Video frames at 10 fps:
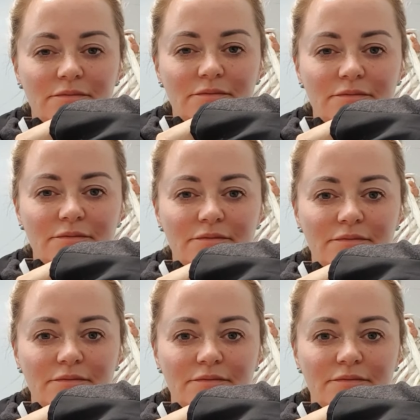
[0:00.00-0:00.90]

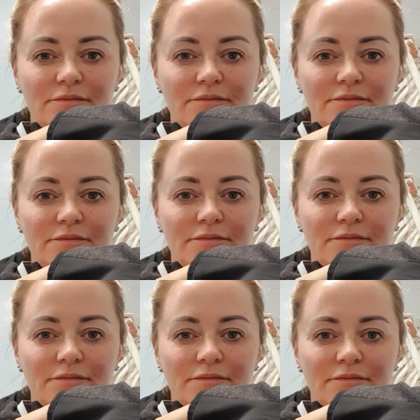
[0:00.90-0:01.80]

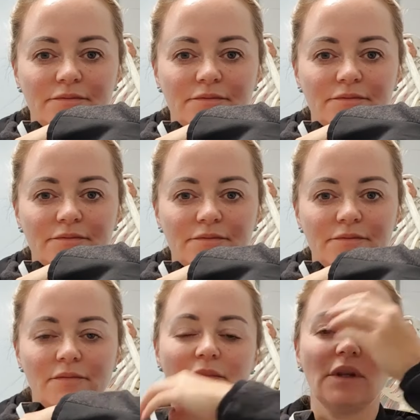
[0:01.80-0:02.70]

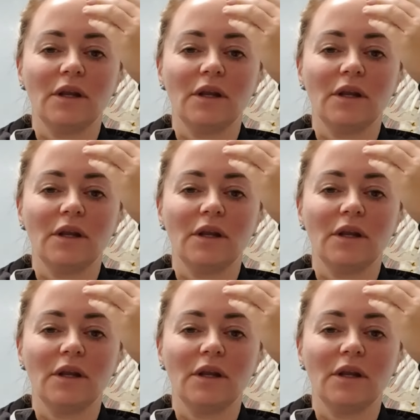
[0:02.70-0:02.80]
[no speech]